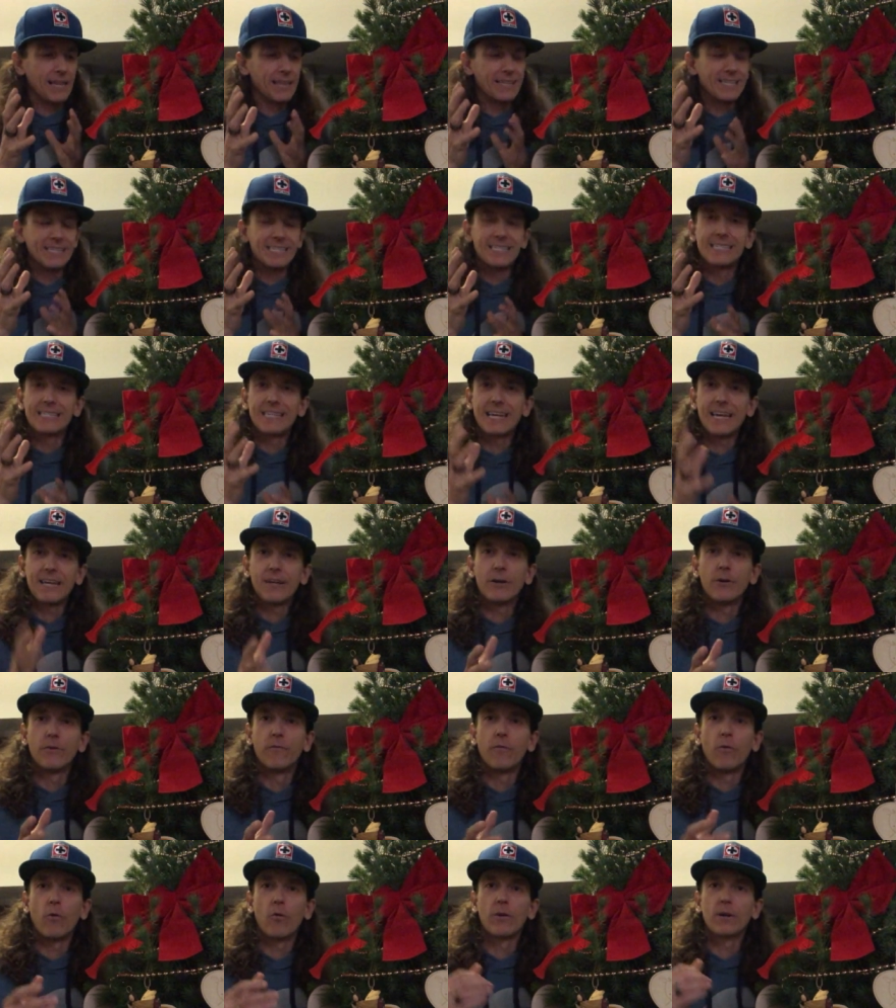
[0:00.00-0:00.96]
the state
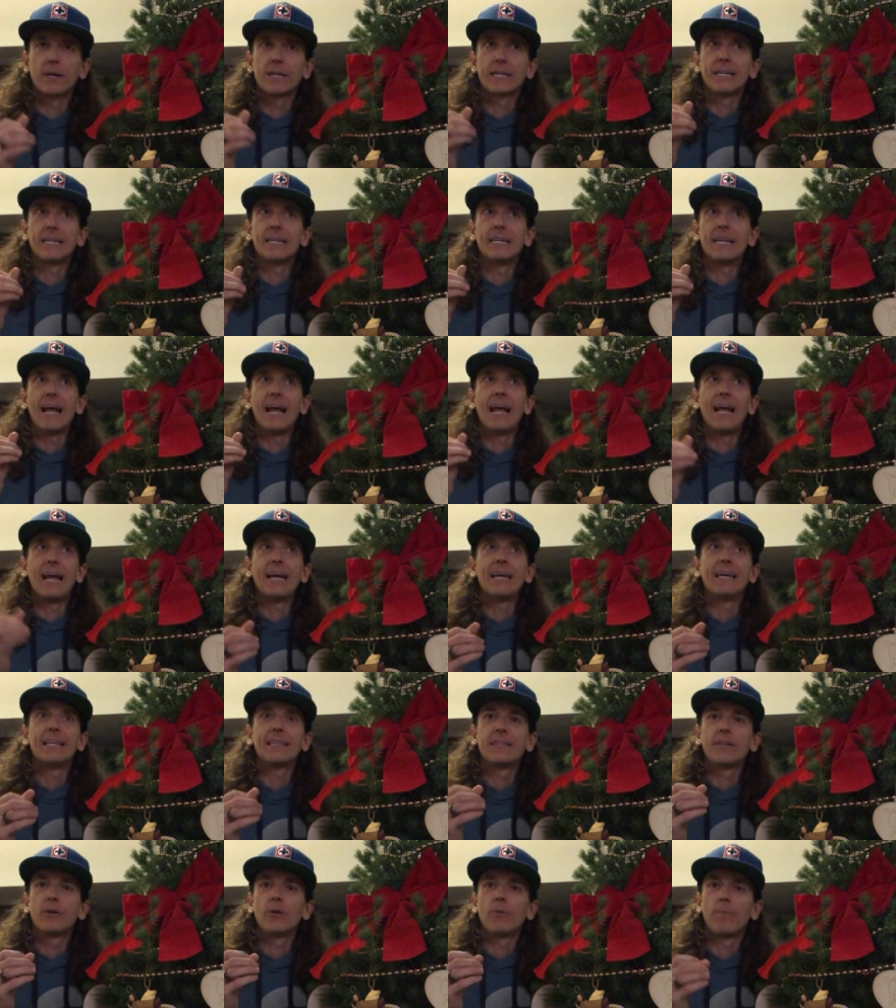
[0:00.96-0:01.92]
of Oregon
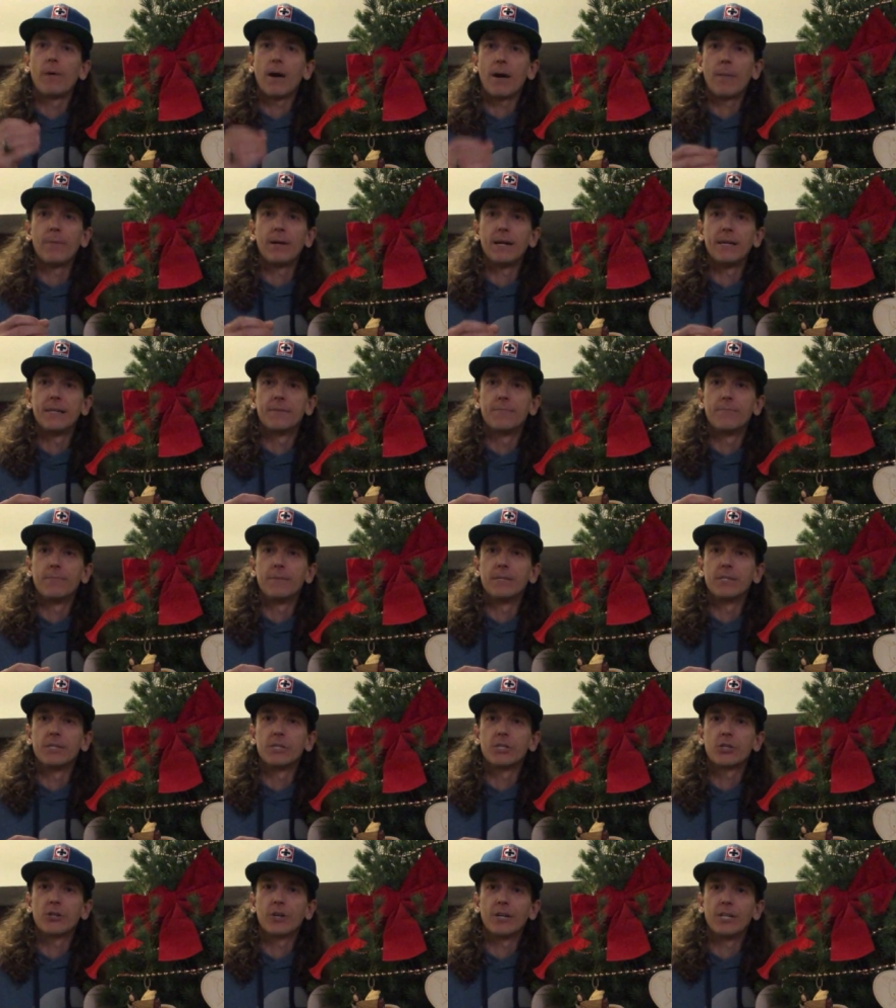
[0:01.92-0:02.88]
and the Obama
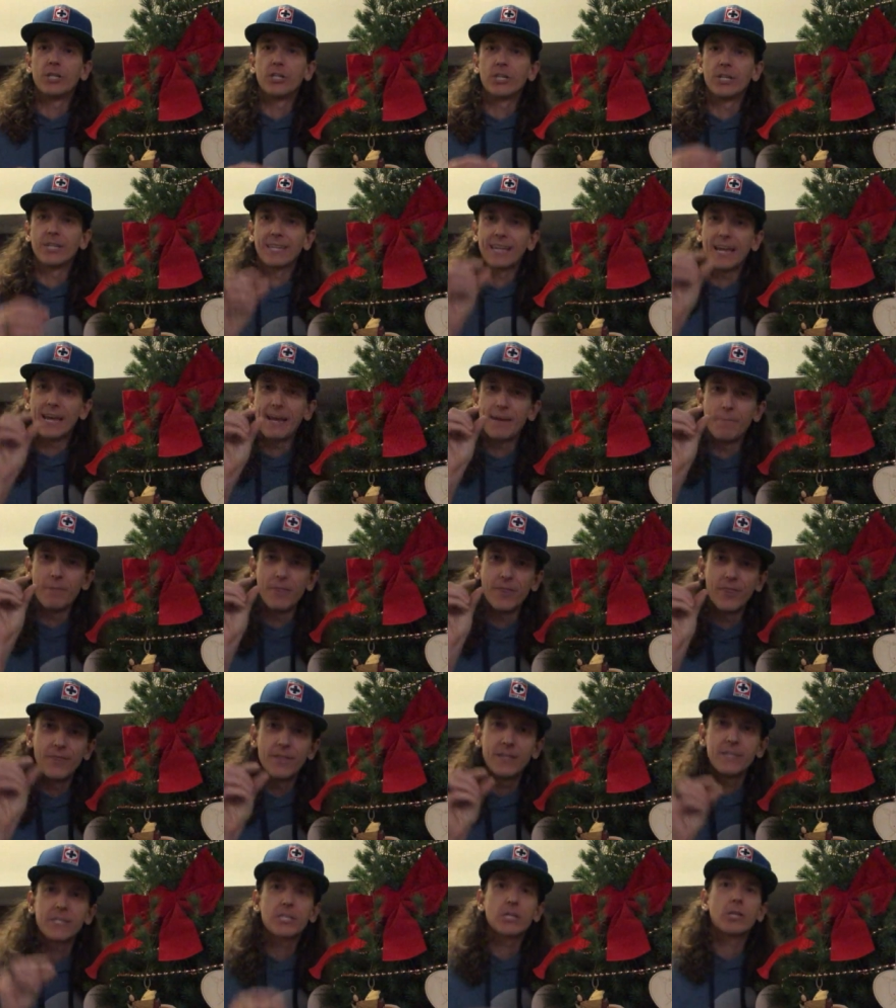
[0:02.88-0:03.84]
administration came
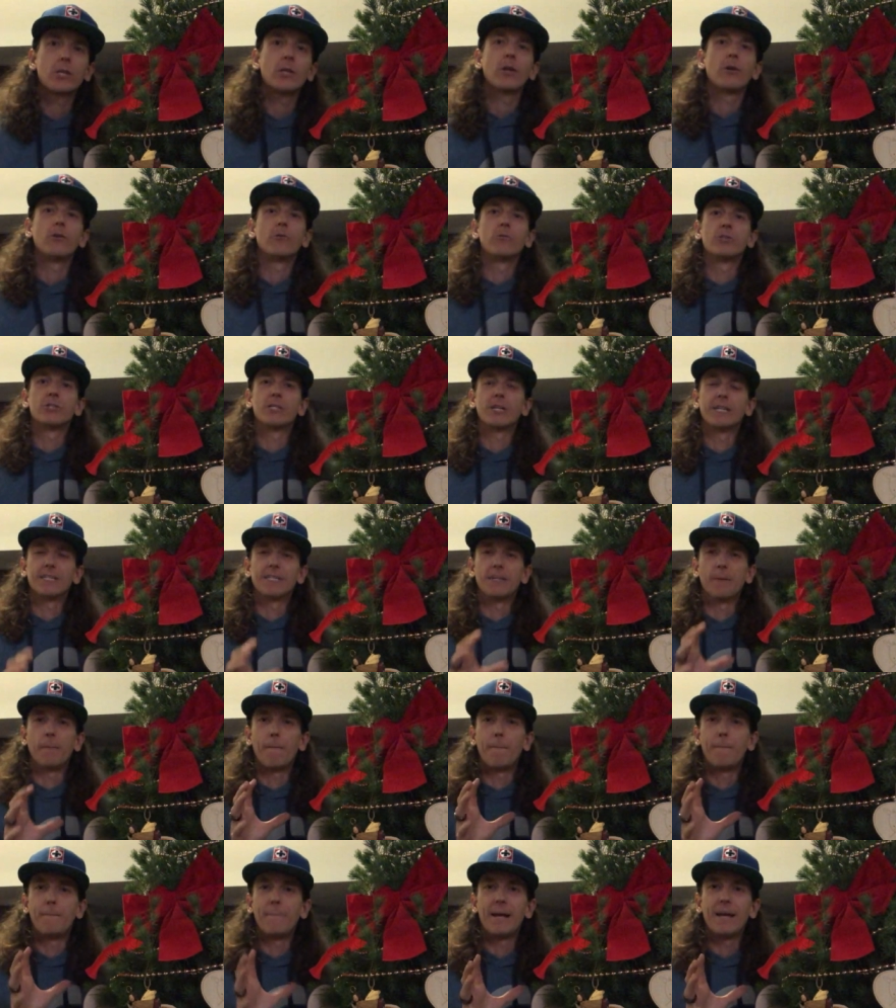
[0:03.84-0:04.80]
this close to
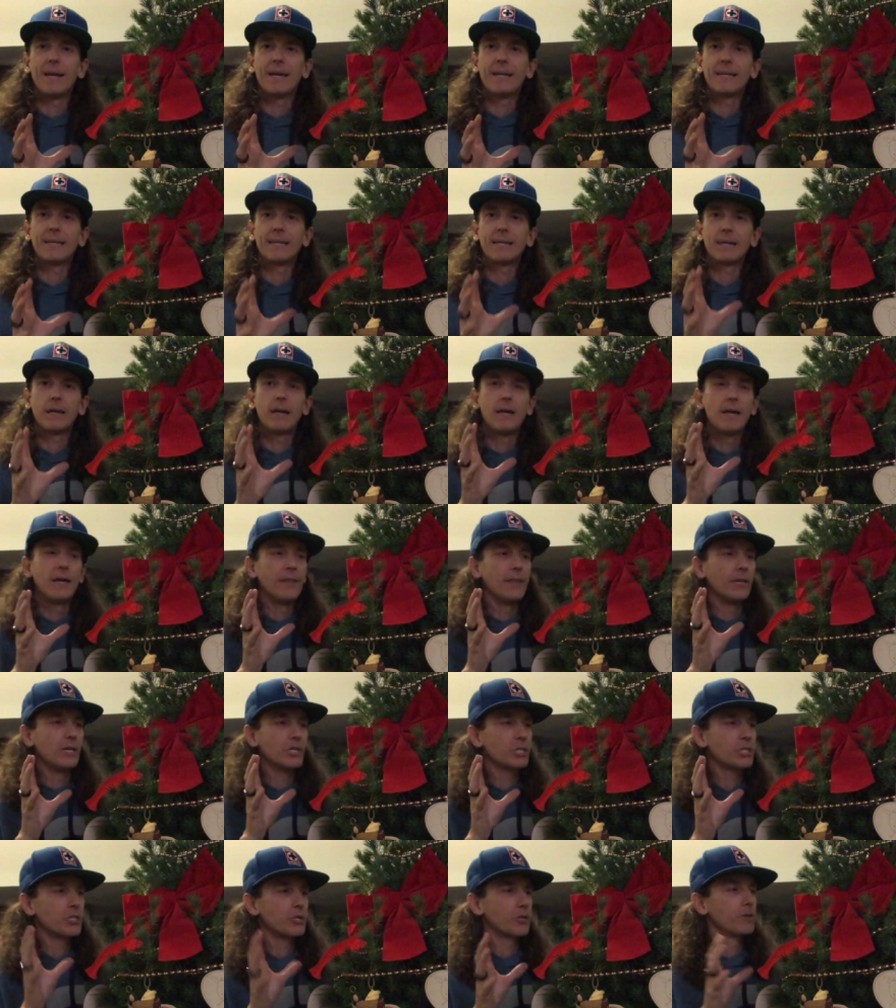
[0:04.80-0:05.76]
banning
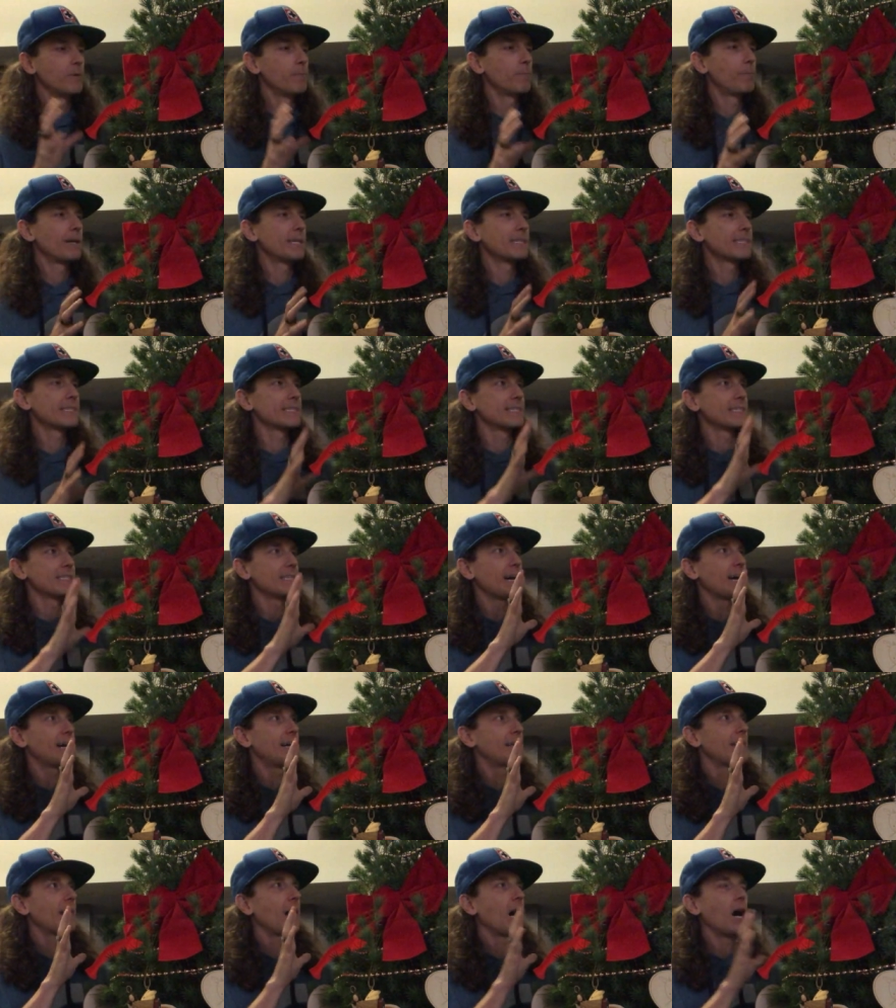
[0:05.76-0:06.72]
a certain
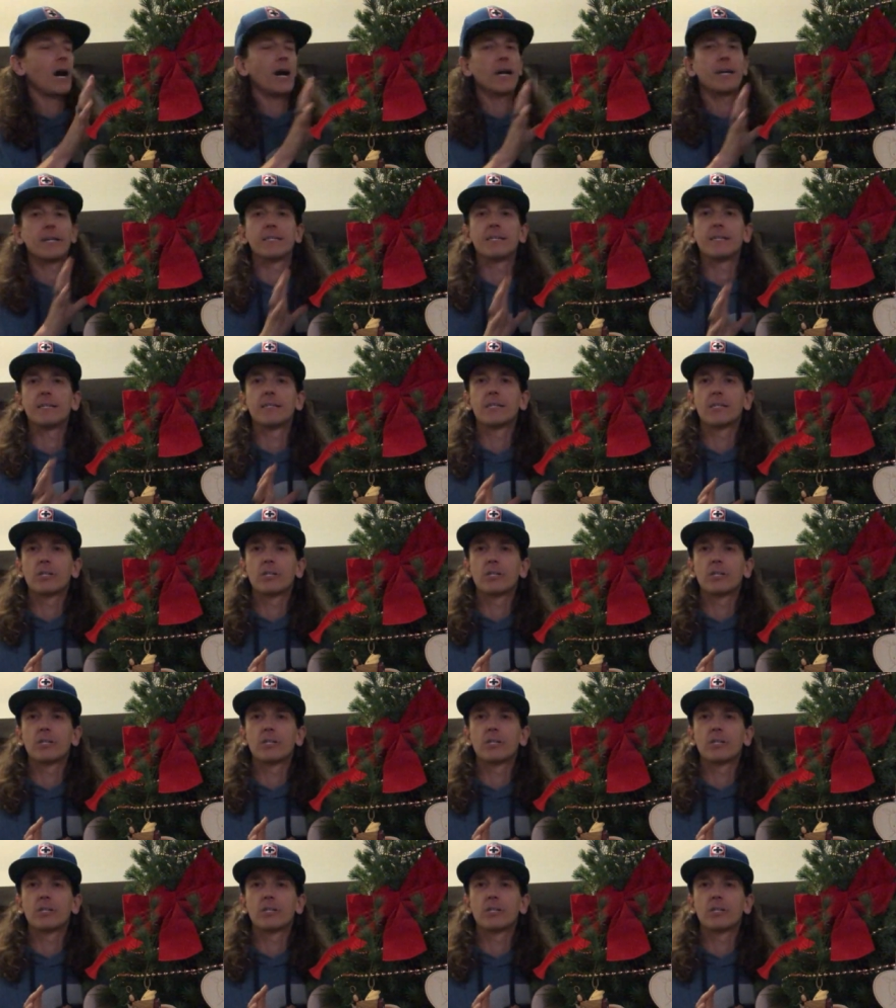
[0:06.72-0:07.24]
pesticide on